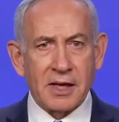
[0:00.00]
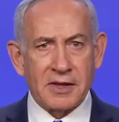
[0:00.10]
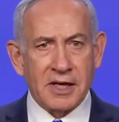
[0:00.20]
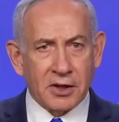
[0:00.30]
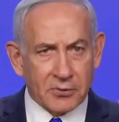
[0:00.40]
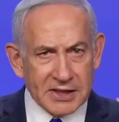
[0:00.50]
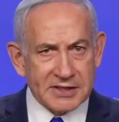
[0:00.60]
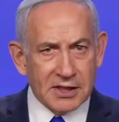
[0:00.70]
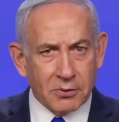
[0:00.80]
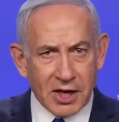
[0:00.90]
The
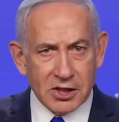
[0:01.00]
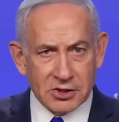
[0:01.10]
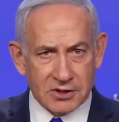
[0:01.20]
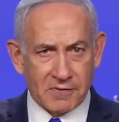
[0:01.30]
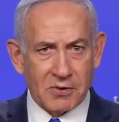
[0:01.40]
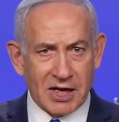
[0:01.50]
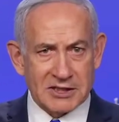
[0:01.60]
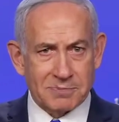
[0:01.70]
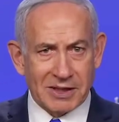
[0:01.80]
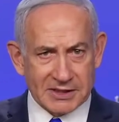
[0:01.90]
increasing range of
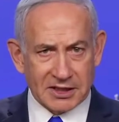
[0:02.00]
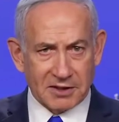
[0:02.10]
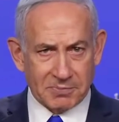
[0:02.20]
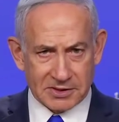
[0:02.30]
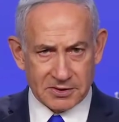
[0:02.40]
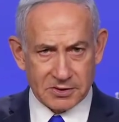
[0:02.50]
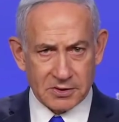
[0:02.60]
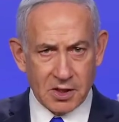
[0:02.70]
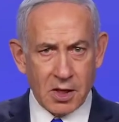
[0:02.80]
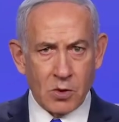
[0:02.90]
Iran's ballistic missiles
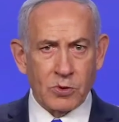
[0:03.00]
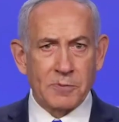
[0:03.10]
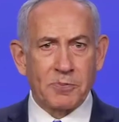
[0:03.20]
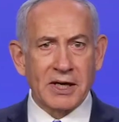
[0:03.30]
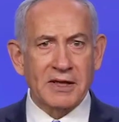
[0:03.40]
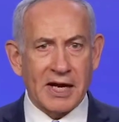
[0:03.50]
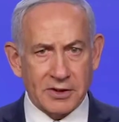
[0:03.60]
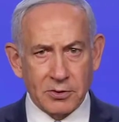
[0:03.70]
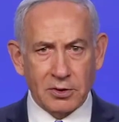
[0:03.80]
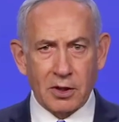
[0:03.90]
would bring that
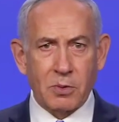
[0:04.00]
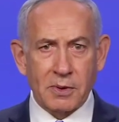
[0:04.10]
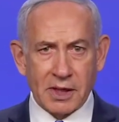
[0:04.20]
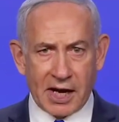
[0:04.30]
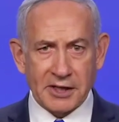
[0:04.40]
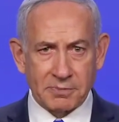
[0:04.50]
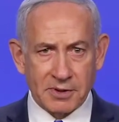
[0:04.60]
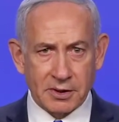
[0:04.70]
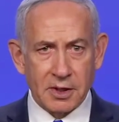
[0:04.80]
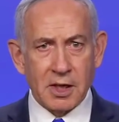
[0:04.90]
nuclear
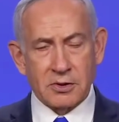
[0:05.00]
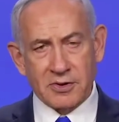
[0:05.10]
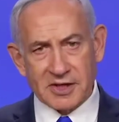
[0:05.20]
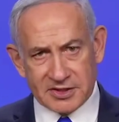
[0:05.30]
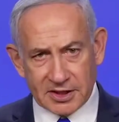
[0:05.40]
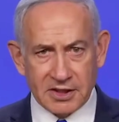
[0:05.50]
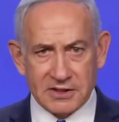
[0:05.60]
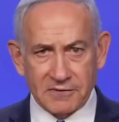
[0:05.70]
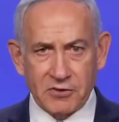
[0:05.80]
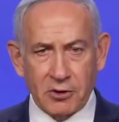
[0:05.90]
nightmare to the cities
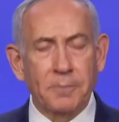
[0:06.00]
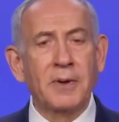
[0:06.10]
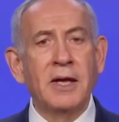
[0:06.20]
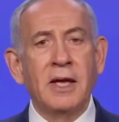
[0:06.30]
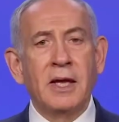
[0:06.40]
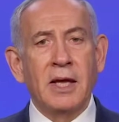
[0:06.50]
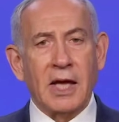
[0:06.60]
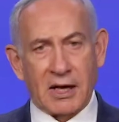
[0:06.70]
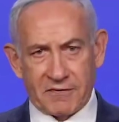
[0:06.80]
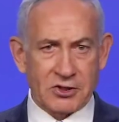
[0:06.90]
of Europe
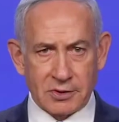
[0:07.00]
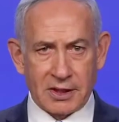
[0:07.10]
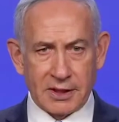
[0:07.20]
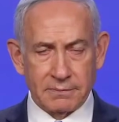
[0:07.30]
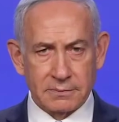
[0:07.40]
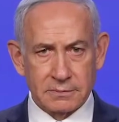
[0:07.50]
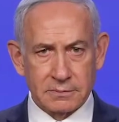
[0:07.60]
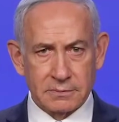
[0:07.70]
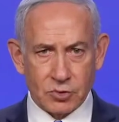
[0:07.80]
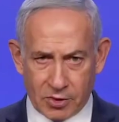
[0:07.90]
and eventually
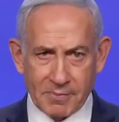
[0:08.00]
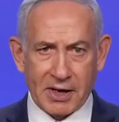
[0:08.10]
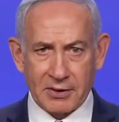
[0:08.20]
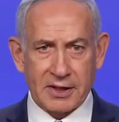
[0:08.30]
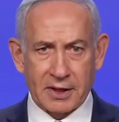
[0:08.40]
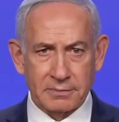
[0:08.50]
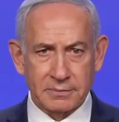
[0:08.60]
to America.